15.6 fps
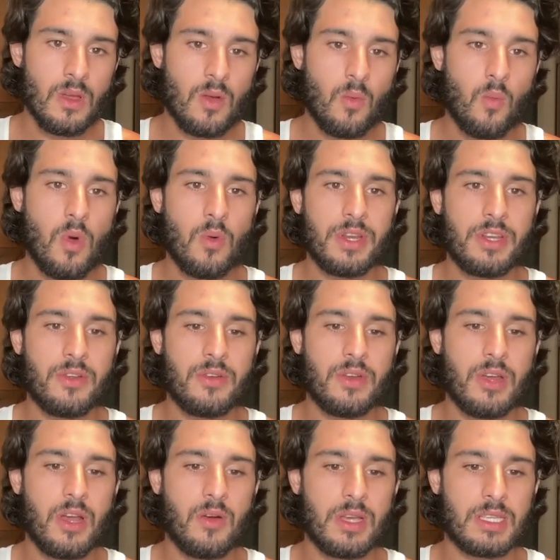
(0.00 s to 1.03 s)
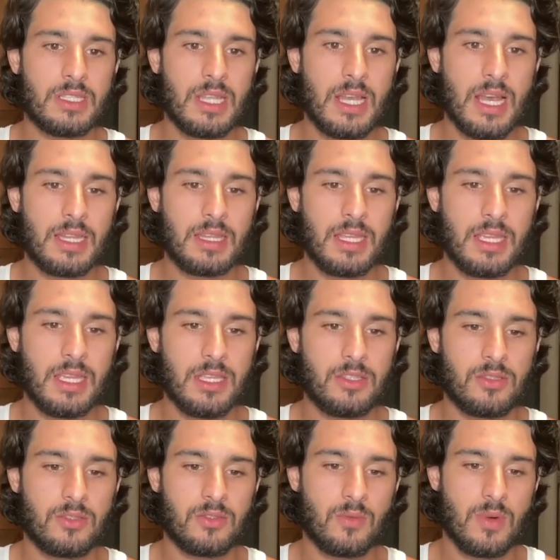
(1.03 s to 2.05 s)
What we do know is that the
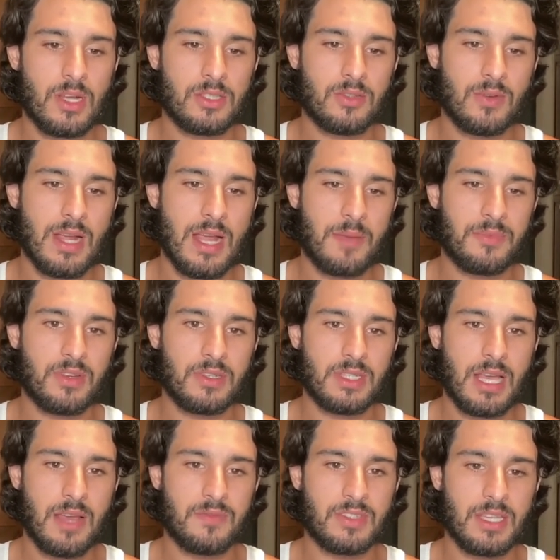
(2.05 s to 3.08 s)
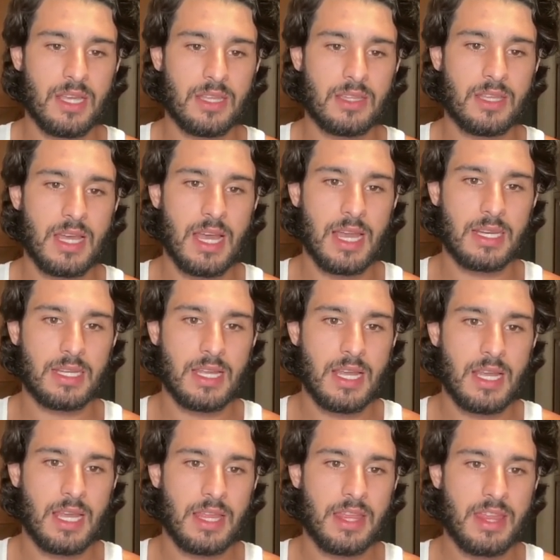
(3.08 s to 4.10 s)
Toronto Raptors have said that
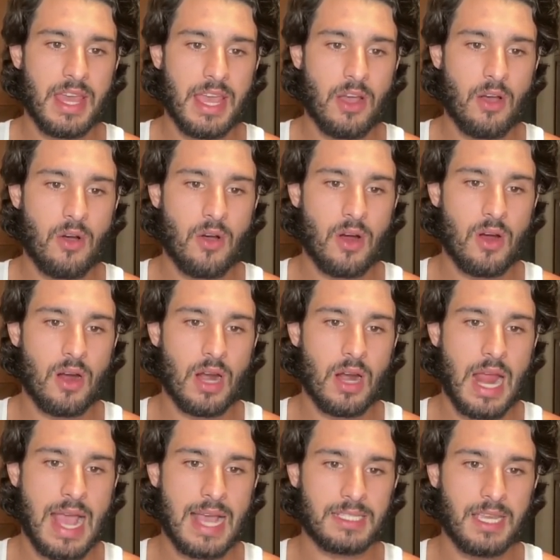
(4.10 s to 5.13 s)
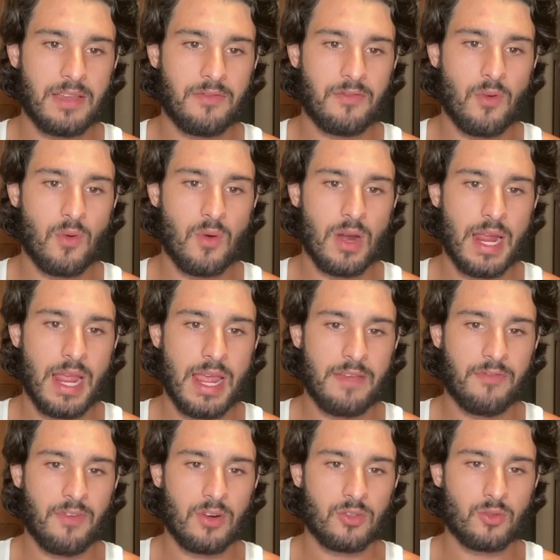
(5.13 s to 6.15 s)
they are asking for a
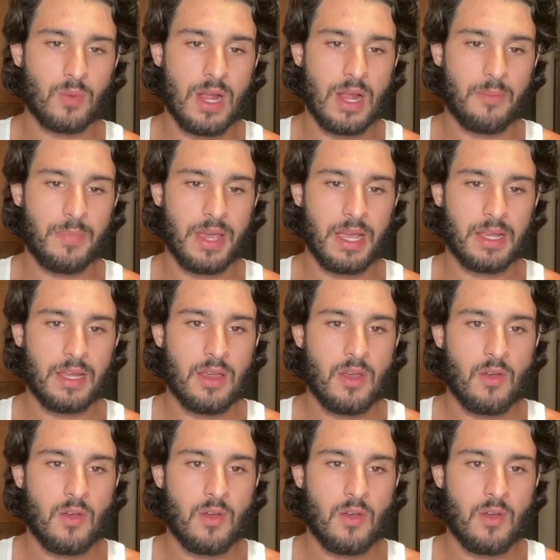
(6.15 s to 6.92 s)
first round pick